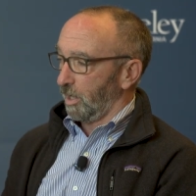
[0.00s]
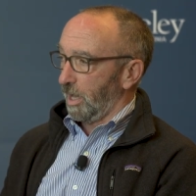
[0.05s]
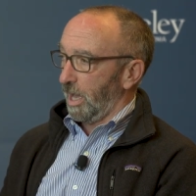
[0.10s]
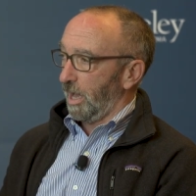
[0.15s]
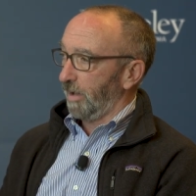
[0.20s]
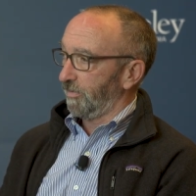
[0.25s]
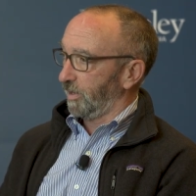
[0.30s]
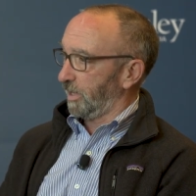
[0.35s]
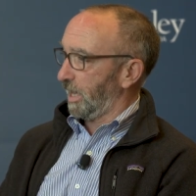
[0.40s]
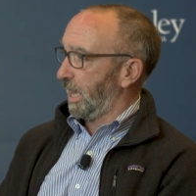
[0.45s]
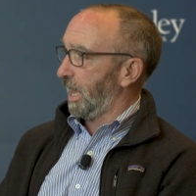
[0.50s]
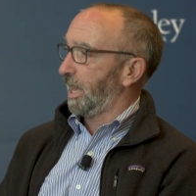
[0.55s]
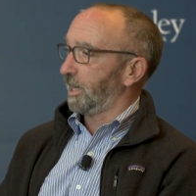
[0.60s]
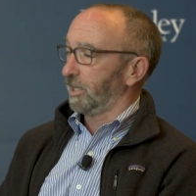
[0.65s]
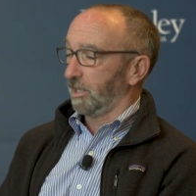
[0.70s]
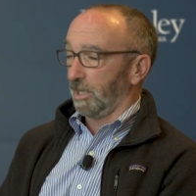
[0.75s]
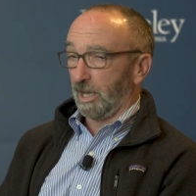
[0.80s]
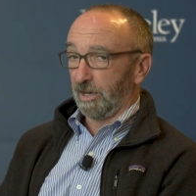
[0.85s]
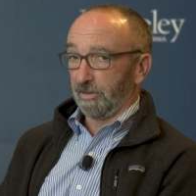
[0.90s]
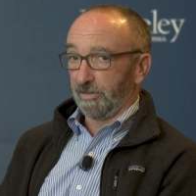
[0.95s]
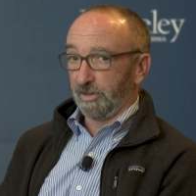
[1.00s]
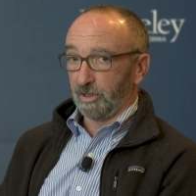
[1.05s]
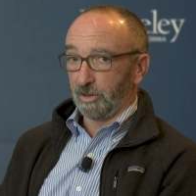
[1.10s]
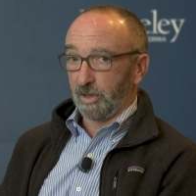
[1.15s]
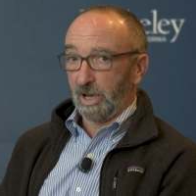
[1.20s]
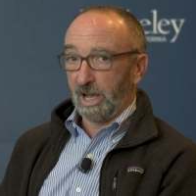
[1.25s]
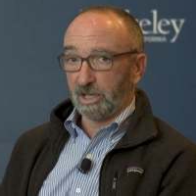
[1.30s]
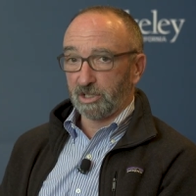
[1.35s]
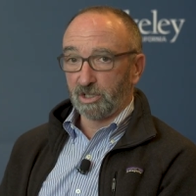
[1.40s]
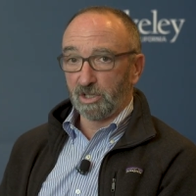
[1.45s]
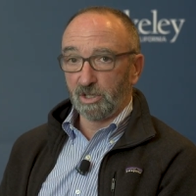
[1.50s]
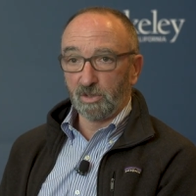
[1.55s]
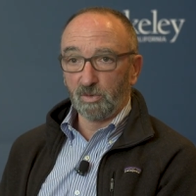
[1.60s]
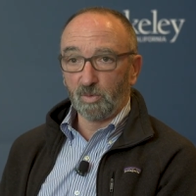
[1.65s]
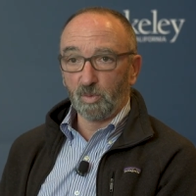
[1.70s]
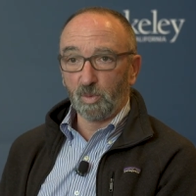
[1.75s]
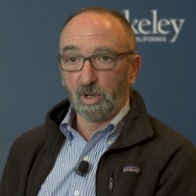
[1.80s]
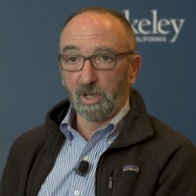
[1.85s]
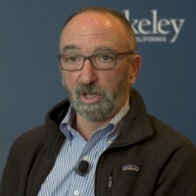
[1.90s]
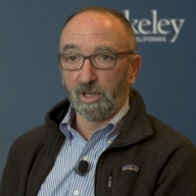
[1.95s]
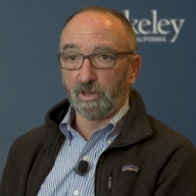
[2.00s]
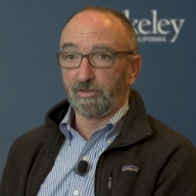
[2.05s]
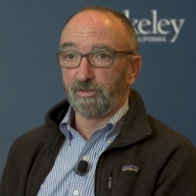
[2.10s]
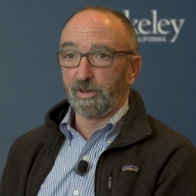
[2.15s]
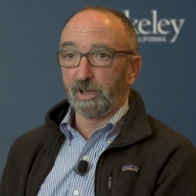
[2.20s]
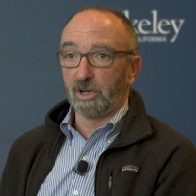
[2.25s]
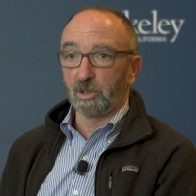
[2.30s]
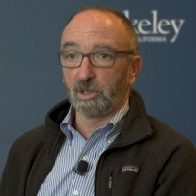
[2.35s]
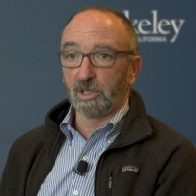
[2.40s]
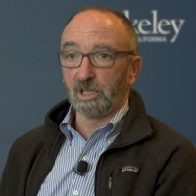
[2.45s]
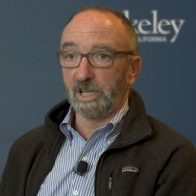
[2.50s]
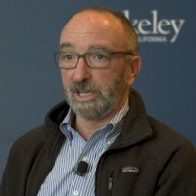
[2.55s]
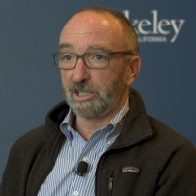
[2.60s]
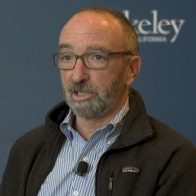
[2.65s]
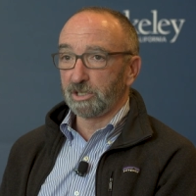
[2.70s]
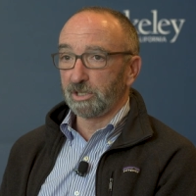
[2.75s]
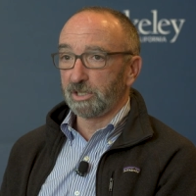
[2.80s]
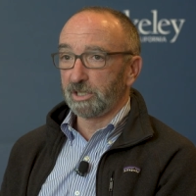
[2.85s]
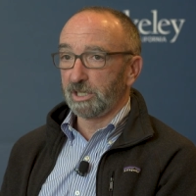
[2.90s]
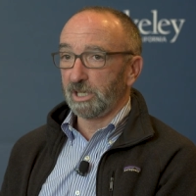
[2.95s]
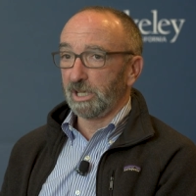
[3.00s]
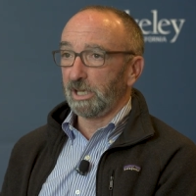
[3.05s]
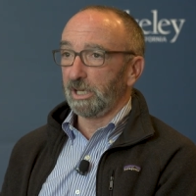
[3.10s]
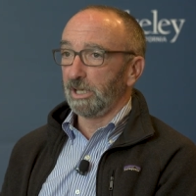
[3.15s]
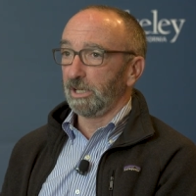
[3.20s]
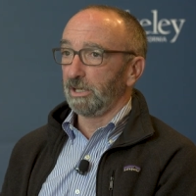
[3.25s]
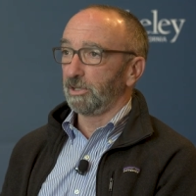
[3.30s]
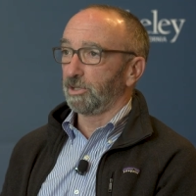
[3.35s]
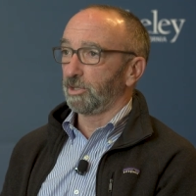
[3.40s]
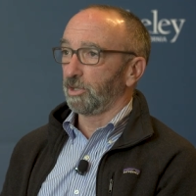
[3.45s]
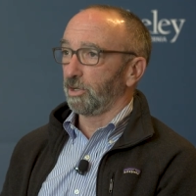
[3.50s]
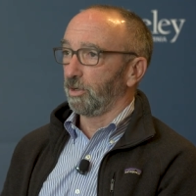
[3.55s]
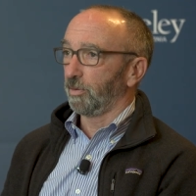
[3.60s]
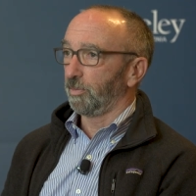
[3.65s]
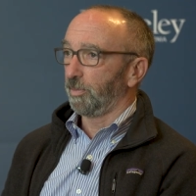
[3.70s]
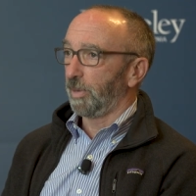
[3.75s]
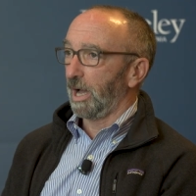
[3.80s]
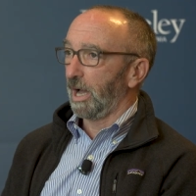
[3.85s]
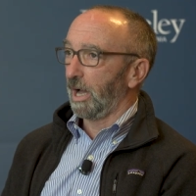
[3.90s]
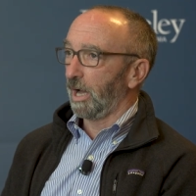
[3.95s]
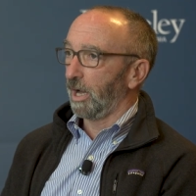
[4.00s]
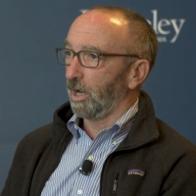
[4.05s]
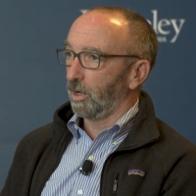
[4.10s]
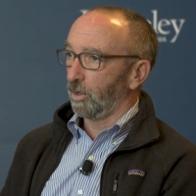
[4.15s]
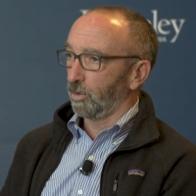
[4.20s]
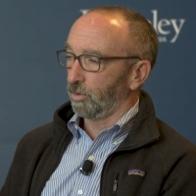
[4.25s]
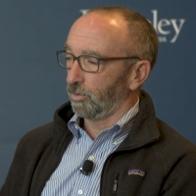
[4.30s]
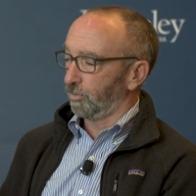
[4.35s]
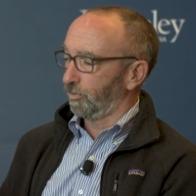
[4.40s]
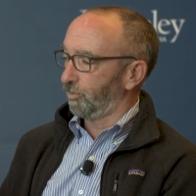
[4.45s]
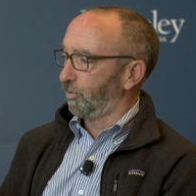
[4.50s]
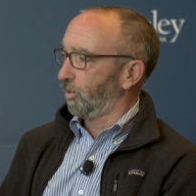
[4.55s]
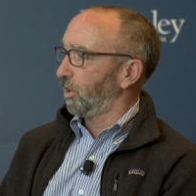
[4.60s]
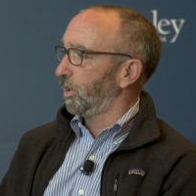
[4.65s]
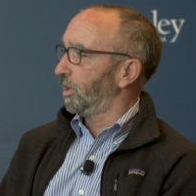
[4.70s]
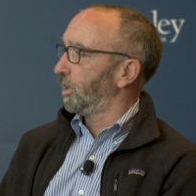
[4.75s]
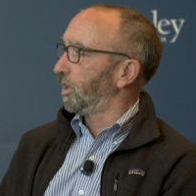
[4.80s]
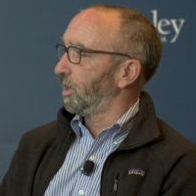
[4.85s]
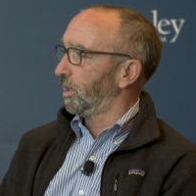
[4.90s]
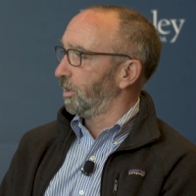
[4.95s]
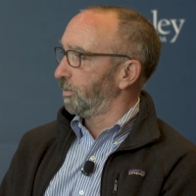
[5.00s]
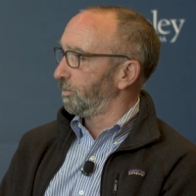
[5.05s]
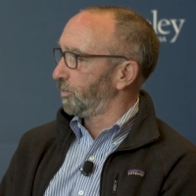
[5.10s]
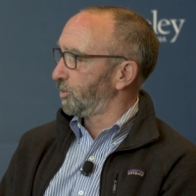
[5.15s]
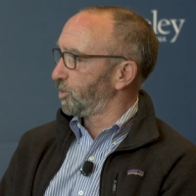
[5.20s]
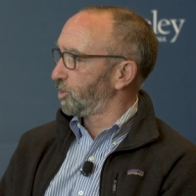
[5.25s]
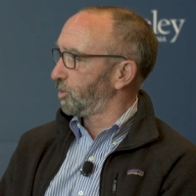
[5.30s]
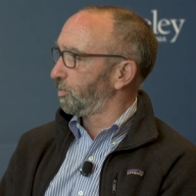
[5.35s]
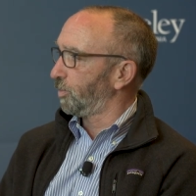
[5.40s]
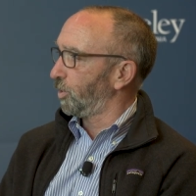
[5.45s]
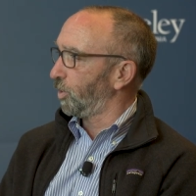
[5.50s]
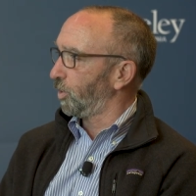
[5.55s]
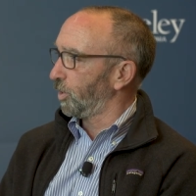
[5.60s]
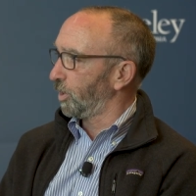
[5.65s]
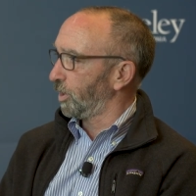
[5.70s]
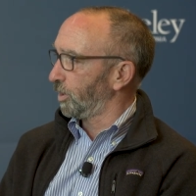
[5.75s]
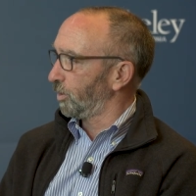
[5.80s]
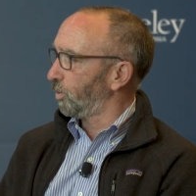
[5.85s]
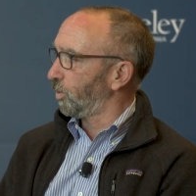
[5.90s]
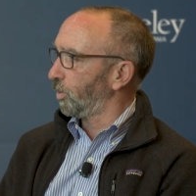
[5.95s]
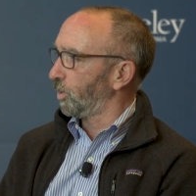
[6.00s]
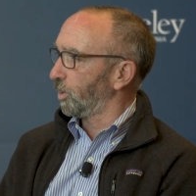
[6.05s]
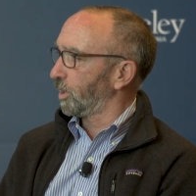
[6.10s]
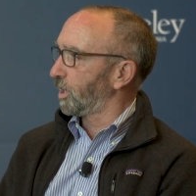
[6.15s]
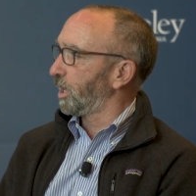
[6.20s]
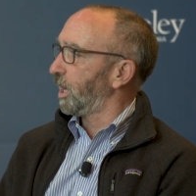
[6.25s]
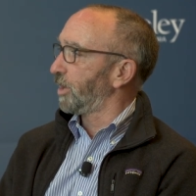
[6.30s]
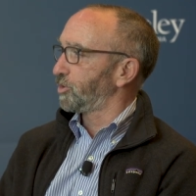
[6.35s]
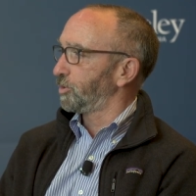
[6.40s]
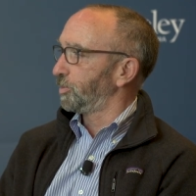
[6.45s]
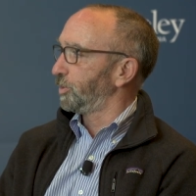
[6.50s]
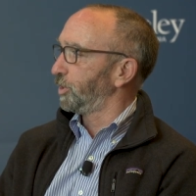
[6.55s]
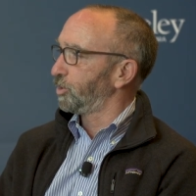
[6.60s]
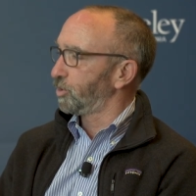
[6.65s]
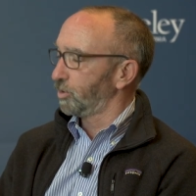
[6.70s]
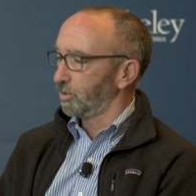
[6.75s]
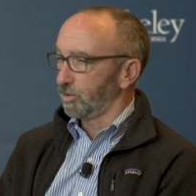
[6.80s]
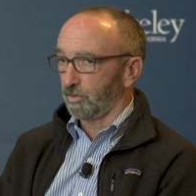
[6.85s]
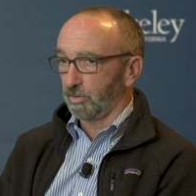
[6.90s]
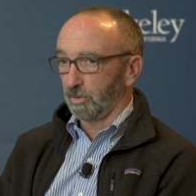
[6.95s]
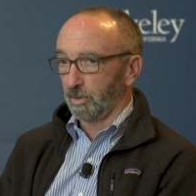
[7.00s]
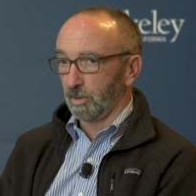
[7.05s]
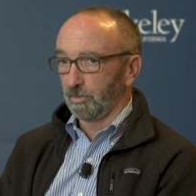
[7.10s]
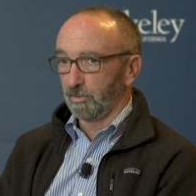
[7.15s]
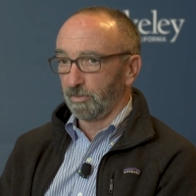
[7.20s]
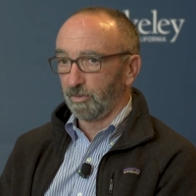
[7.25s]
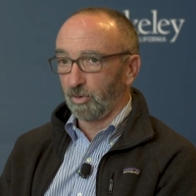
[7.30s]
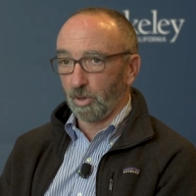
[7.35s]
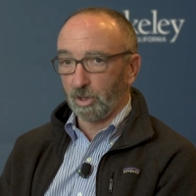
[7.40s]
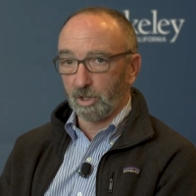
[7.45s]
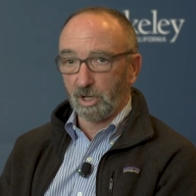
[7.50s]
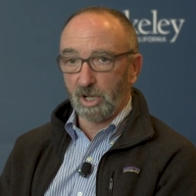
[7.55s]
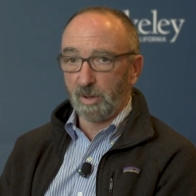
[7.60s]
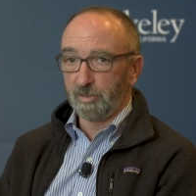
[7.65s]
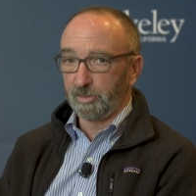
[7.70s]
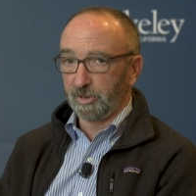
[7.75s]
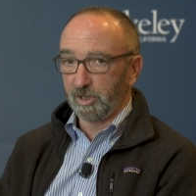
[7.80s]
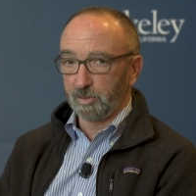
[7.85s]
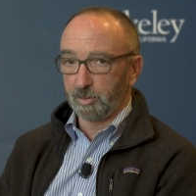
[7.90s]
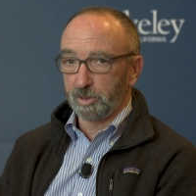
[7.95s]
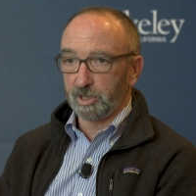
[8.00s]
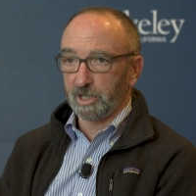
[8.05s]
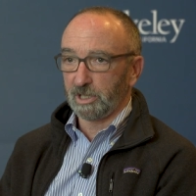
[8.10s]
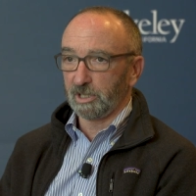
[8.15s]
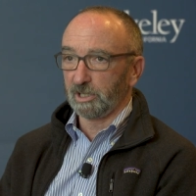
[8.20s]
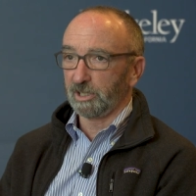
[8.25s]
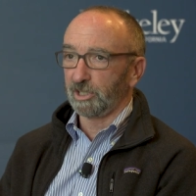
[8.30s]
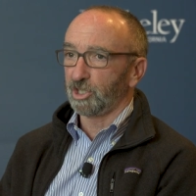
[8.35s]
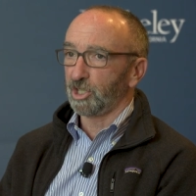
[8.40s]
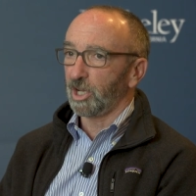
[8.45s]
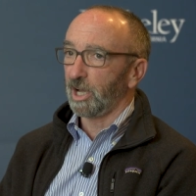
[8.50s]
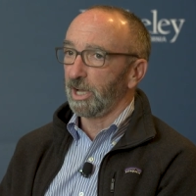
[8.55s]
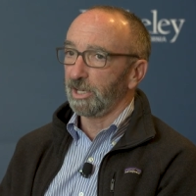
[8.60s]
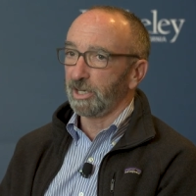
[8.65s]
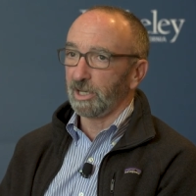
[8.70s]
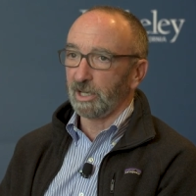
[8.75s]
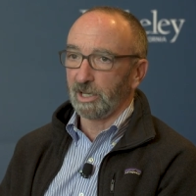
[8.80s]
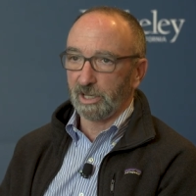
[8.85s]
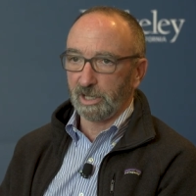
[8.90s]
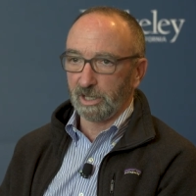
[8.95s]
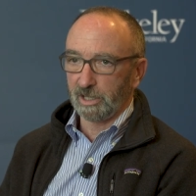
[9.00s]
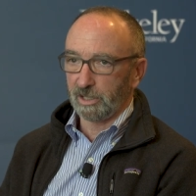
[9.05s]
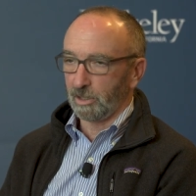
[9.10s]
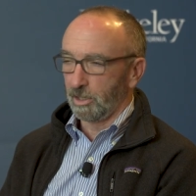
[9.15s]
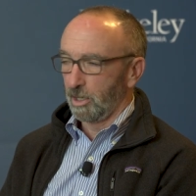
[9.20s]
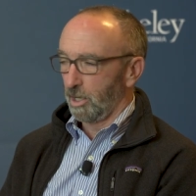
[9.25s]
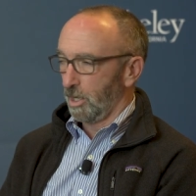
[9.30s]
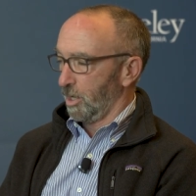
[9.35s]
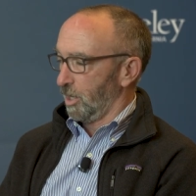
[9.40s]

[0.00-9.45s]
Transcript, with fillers: have a, had a lot of interaction with federal agencies about for, um, support or contributions from foreign companies, particularly China, and